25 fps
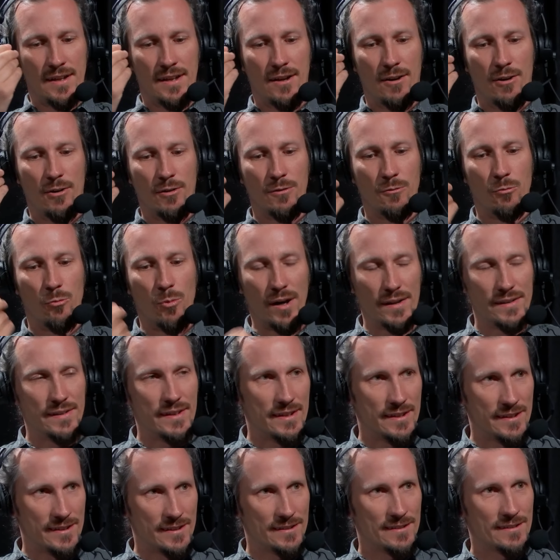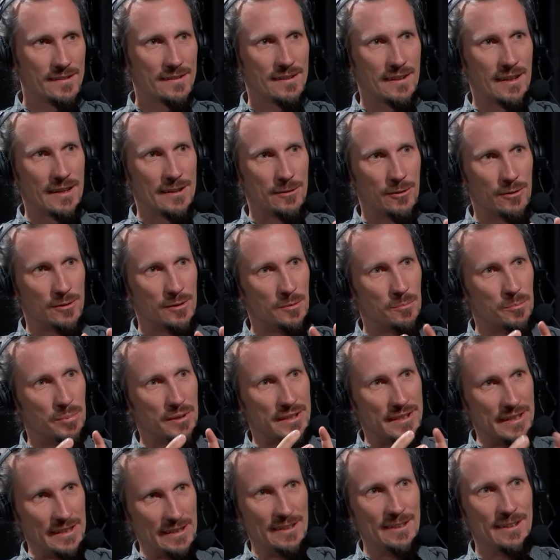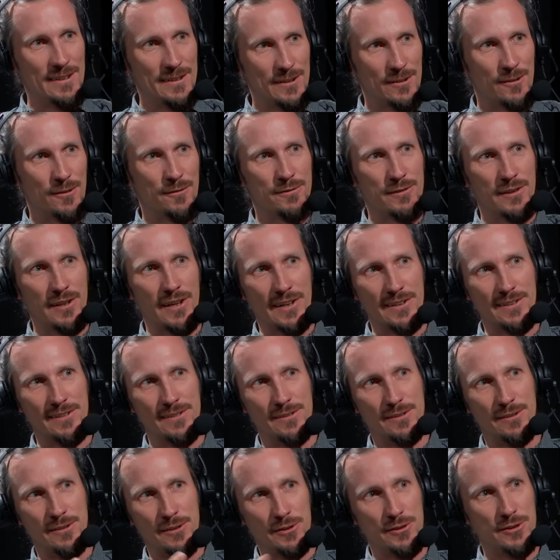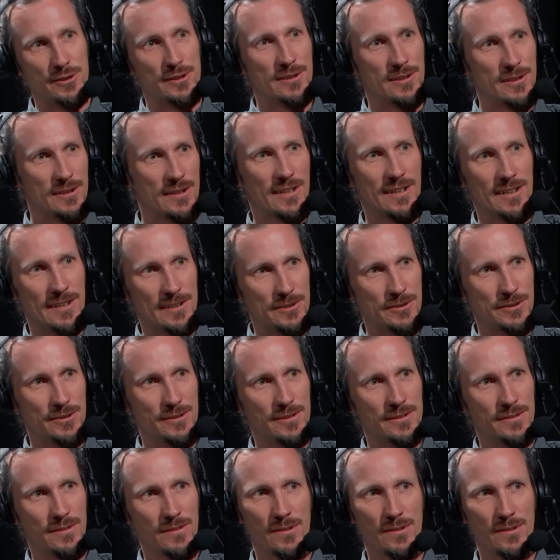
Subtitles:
on one hand like on the beginning of like the digital culture.